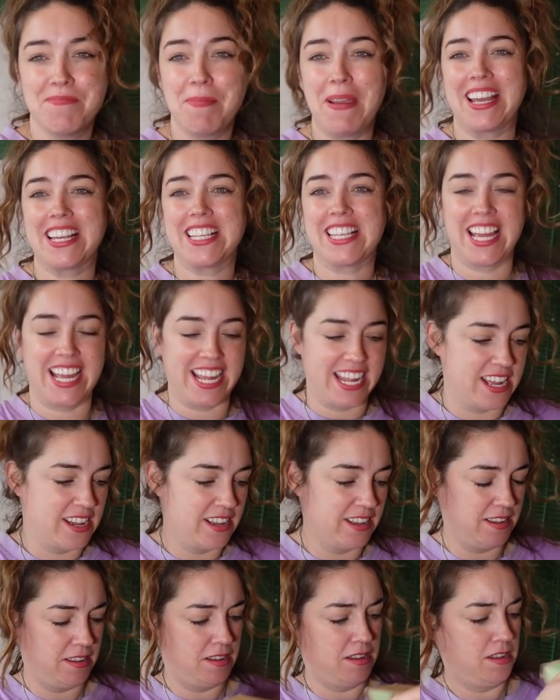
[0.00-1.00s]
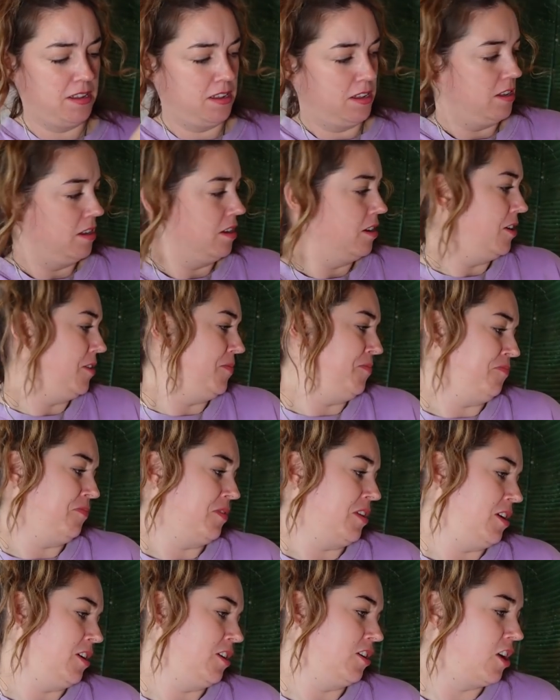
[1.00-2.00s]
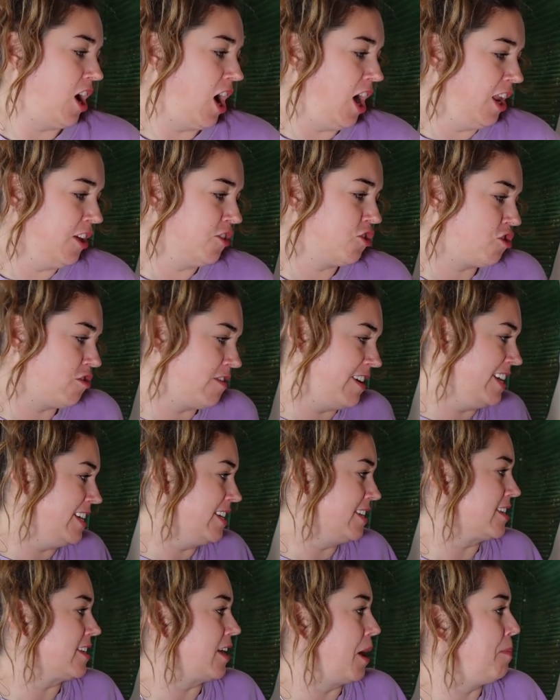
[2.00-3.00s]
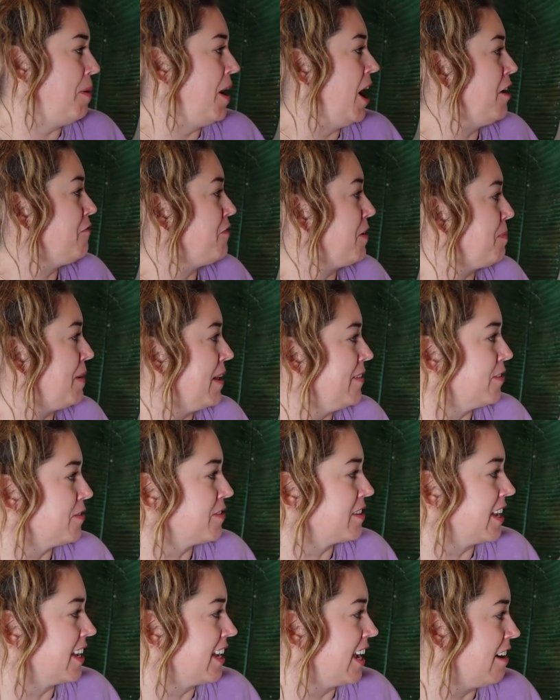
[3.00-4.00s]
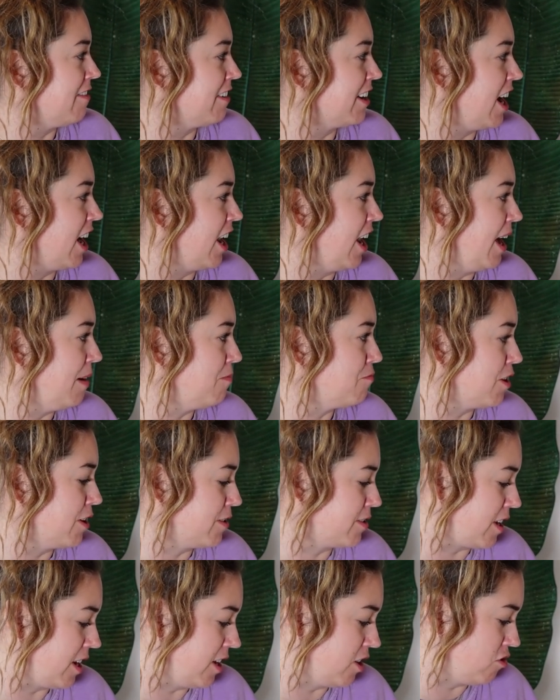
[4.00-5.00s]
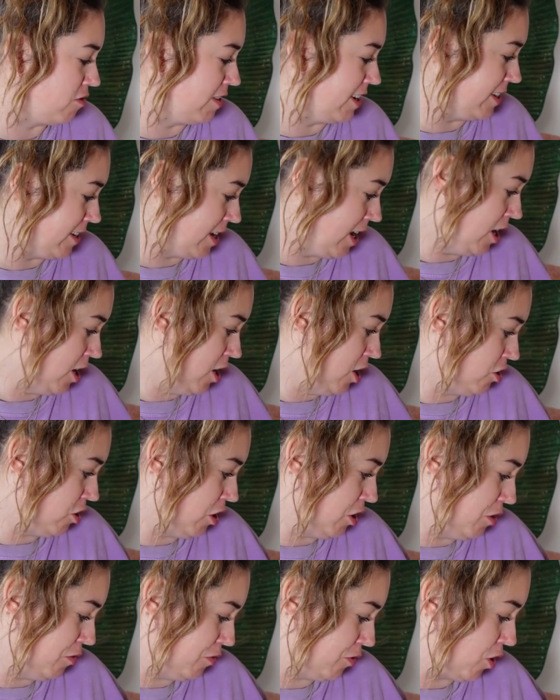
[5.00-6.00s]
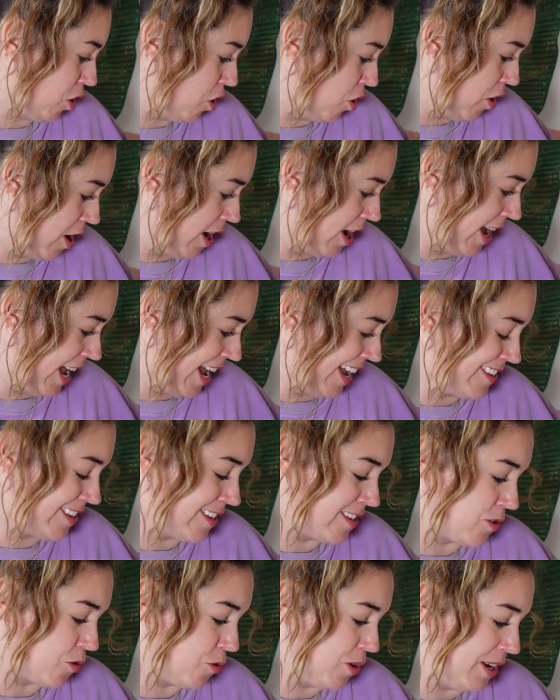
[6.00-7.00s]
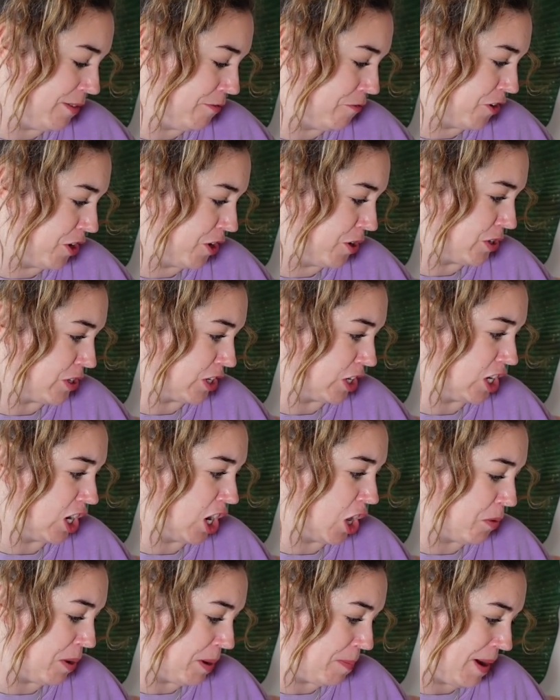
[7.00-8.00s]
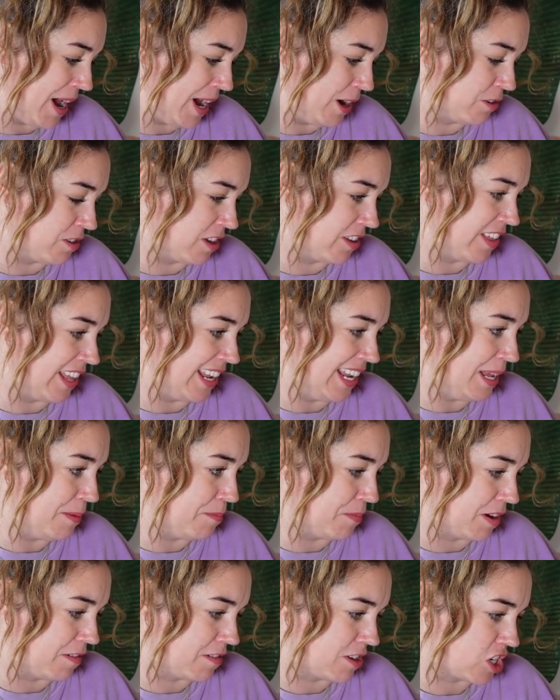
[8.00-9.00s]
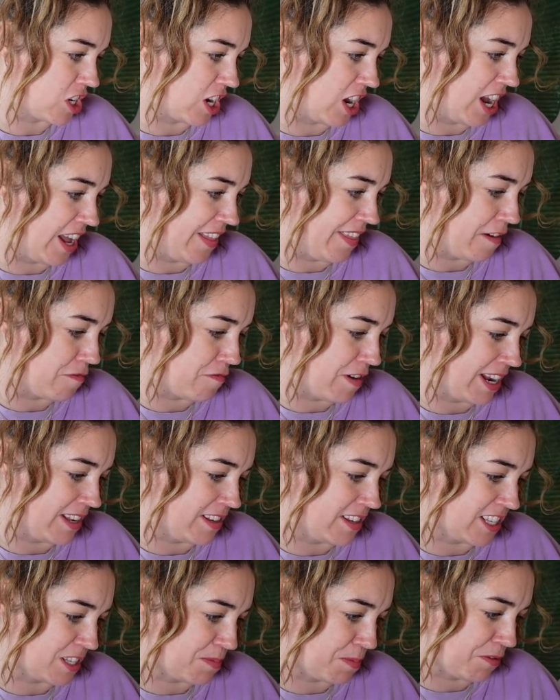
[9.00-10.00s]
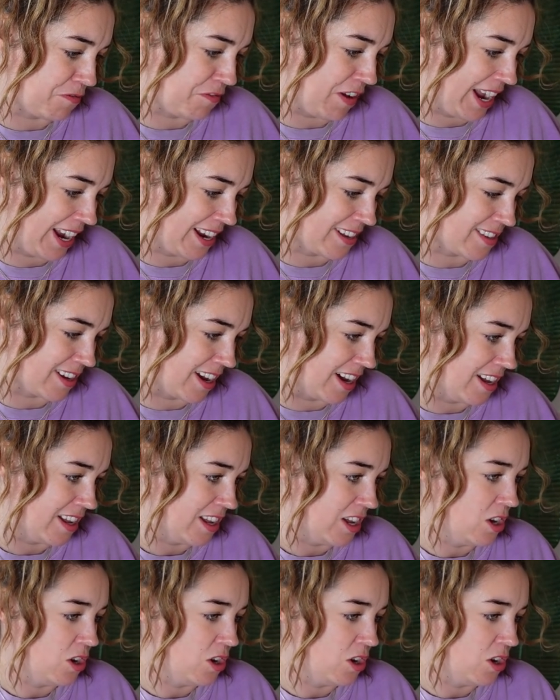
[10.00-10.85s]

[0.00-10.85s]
PIXI! Colour treats, a perfect blend of skincare and colour and rose colour treats. So you've got Essence Oil Infused, the Glowy Powder, their Lip Nourisher and their Radiance Perfector.